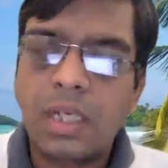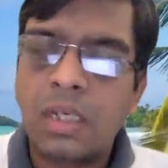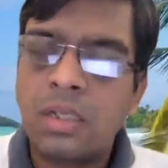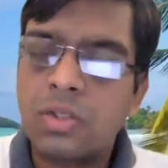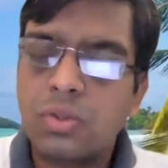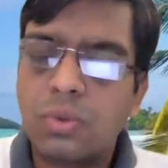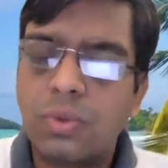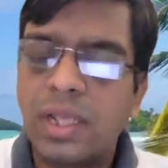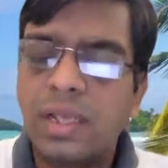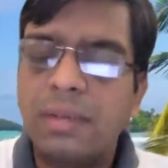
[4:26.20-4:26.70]

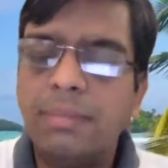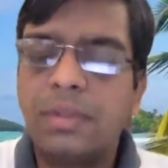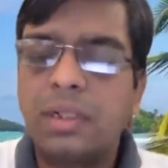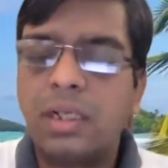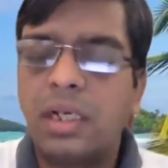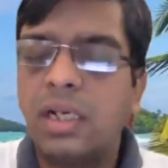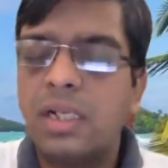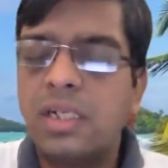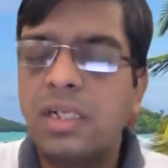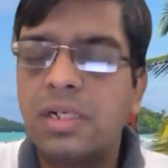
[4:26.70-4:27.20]
sodium
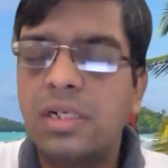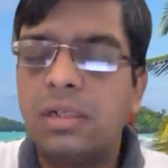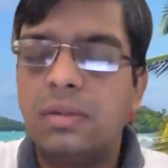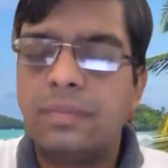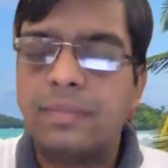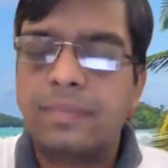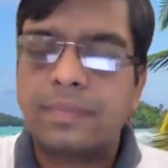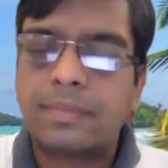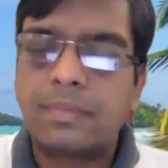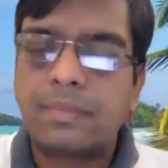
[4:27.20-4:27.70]
condition,
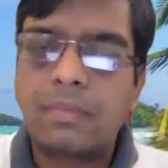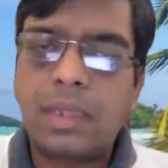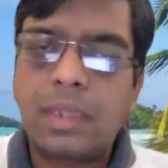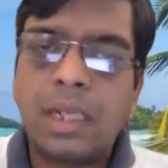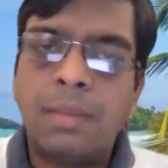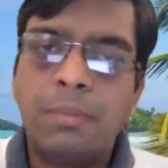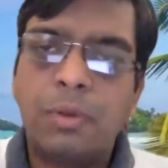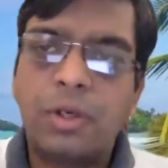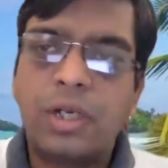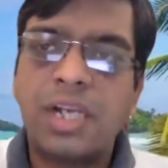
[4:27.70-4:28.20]

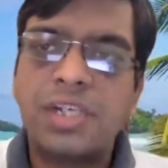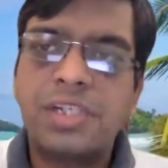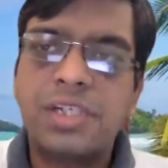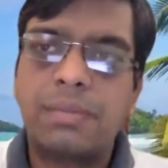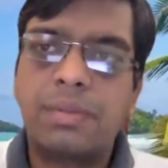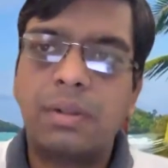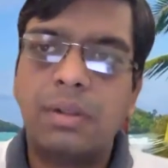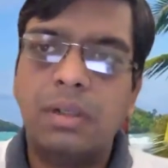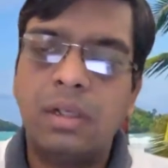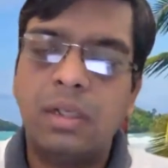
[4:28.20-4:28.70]

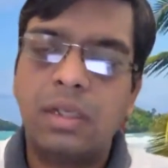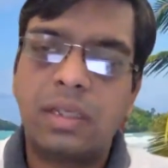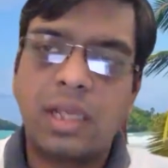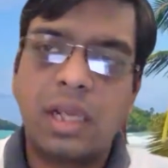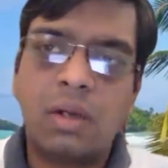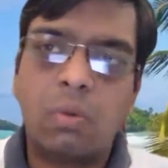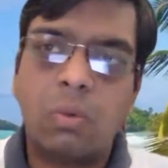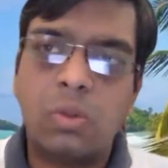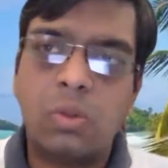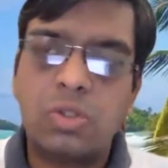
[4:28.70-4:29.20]
potassium
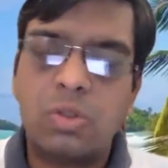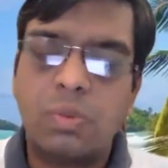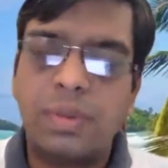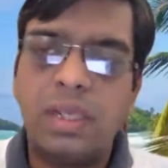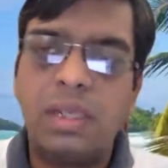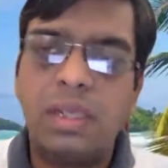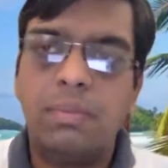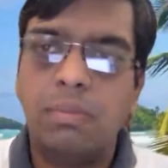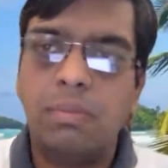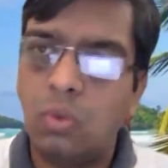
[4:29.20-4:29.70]
can also
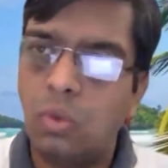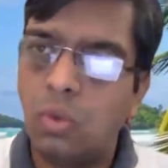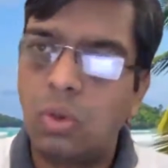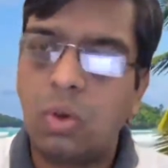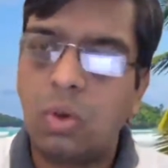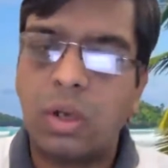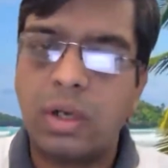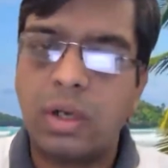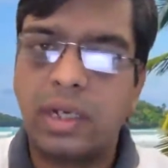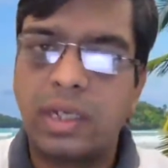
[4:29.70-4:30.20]
be more
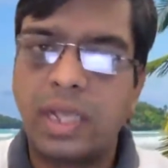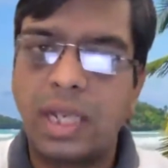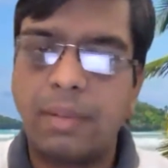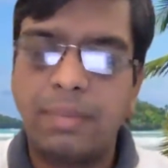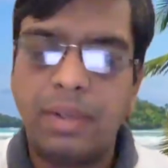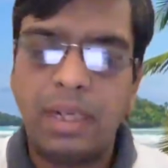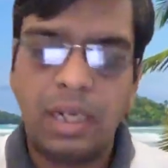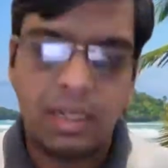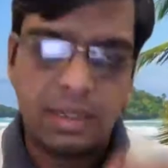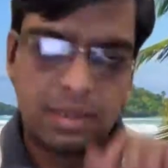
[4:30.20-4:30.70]
or it can
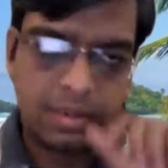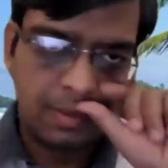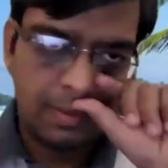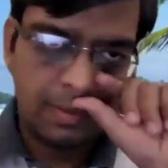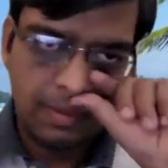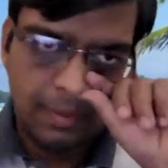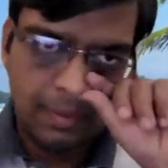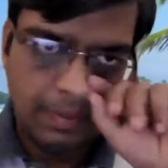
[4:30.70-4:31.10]
be less.